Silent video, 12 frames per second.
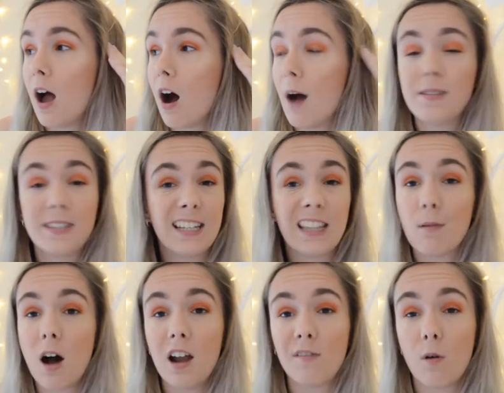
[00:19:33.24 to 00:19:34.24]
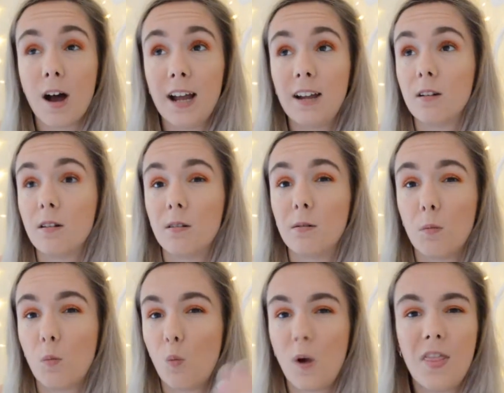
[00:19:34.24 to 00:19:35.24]
I'm seeing them at Isle of Wight.
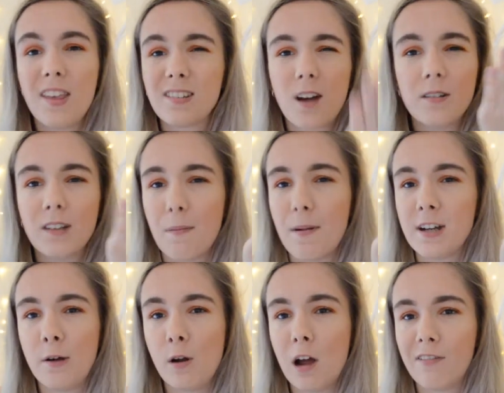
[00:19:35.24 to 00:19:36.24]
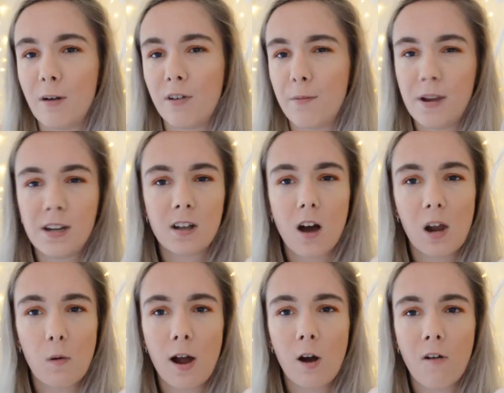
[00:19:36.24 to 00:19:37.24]
When this goes up, I don't know if I would have been to Isle
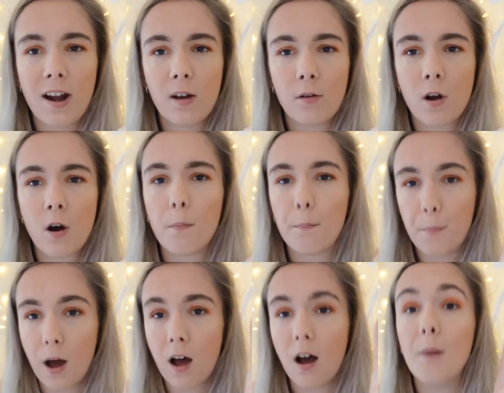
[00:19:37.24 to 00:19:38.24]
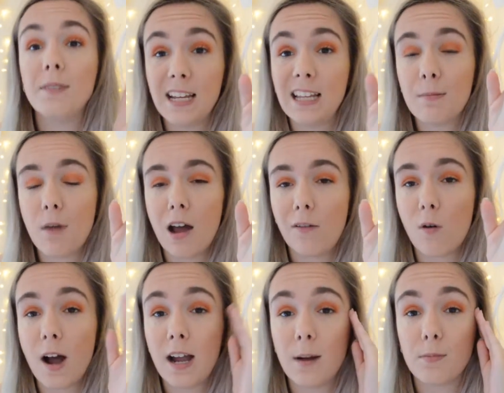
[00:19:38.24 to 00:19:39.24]
of Wight already or not, but I'm seeing them at Isle of
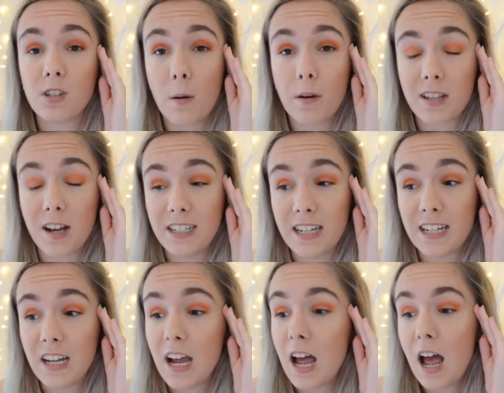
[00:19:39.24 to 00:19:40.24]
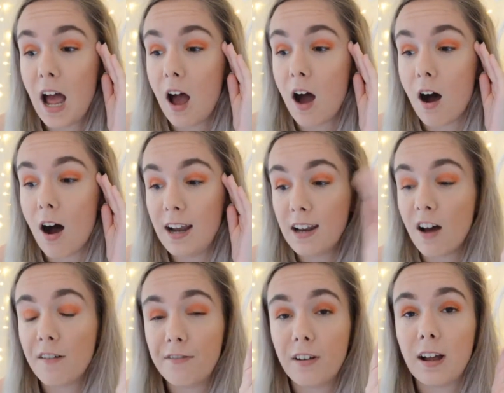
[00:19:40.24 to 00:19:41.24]
Wight and I'm so excited. I
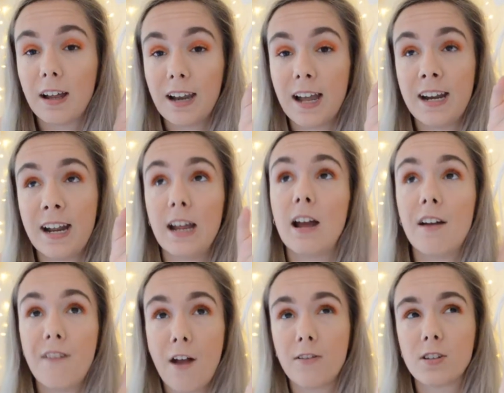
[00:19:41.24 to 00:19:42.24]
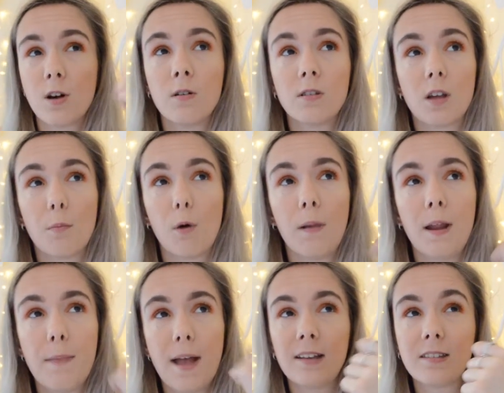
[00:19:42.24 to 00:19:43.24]
love Lainey. Favourite songs, probably
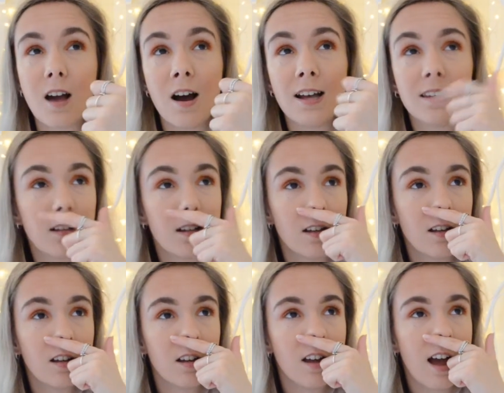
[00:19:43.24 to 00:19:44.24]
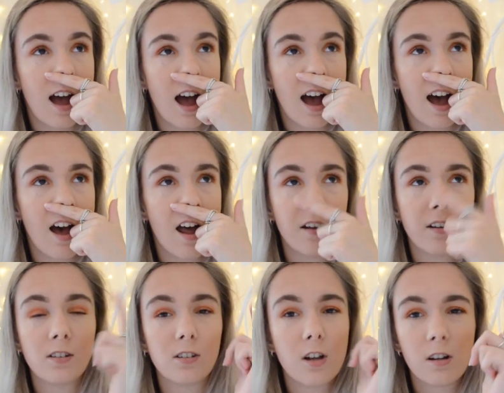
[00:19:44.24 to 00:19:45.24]
Pink Skies
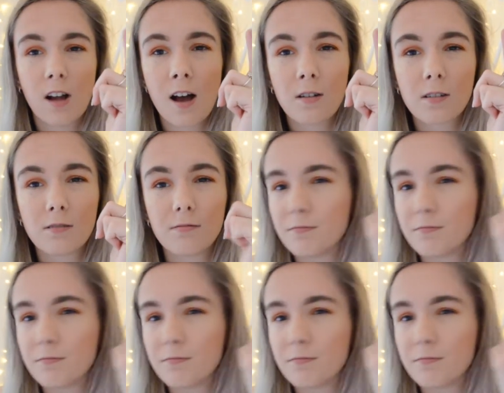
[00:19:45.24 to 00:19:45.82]
and Good Girls.